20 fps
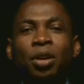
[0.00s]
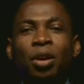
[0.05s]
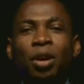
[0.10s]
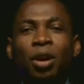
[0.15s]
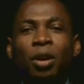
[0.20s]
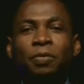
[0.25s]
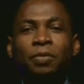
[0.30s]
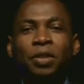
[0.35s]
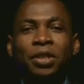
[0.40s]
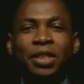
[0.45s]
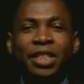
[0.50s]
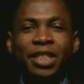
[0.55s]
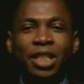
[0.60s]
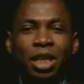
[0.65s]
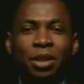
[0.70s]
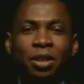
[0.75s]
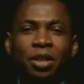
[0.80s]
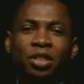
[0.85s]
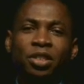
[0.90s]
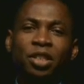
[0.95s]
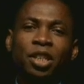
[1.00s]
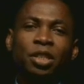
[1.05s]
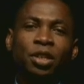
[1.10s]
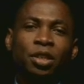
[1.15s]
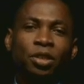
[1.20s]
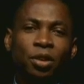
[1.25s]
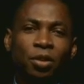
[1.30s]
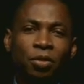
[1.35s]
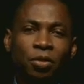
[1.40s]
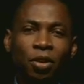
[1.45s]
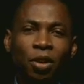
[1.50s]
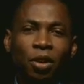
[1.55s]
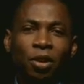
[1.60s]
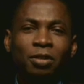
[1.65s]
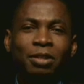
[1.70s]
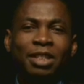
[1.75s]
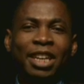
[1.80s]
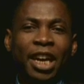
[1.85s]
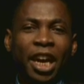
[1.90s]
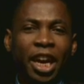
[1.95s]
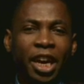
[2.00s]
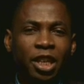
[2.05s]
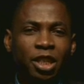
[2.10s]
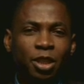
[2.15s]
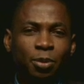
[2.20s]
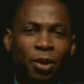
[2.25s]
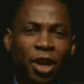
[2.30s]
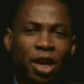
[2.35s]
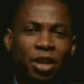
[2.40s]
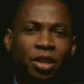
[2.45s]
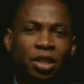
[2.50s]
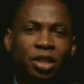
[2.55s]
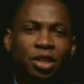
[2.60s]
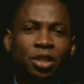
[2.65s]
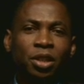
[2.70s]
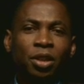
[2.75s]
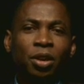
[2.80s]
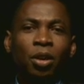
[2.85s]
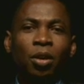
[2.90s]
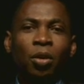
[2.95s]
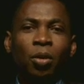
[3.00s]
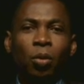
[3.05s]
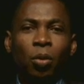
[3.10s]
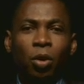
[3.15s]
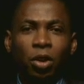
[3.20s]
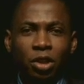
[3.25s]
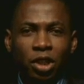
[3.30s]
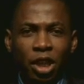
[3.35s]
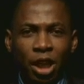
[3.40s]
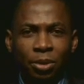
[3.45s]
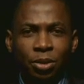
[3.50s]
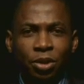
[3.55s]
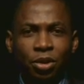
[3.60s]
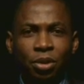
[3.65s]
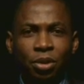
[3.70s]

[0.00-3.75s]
of the Redeemed Christian Church of God, the King's Parish, Waltham.